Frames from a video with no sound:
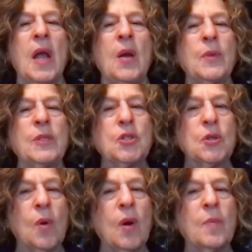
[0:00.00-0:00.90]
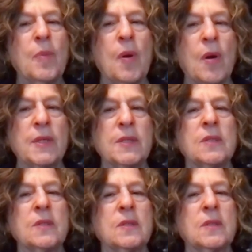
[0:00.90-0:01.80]
And we do our part
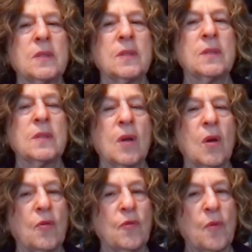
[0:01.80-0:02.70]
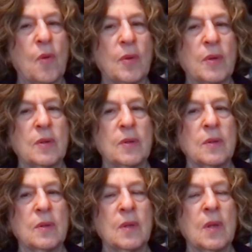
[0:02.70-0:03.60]
to go forward.
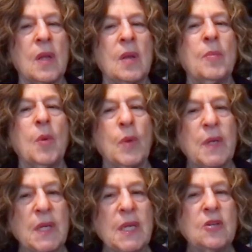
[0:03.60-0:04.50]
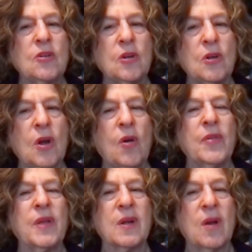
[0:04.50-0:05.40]
But we need to know
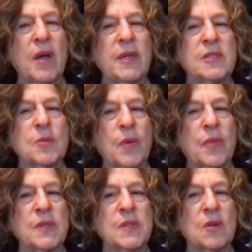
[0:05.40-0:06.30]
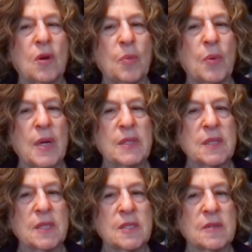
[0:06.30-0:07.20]
that God is with us in our
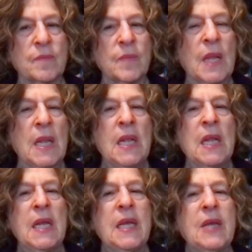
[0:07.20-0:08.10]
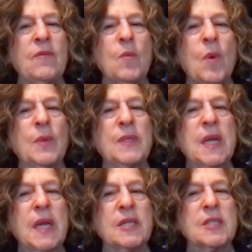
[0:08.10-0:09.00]
process. Even when we
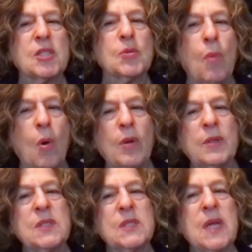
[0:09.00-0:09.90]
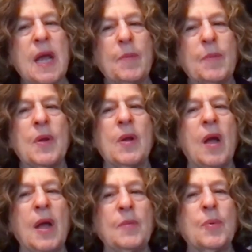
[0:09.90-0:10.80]
take a small step,
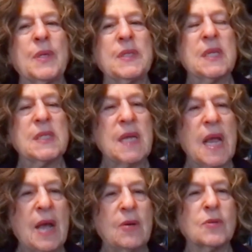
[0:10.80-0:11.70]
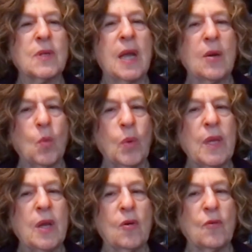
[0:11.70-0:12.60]
God brings us out and we
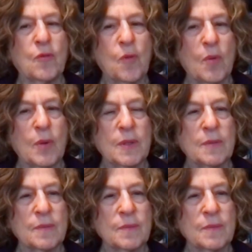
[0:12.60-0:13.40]
go forward.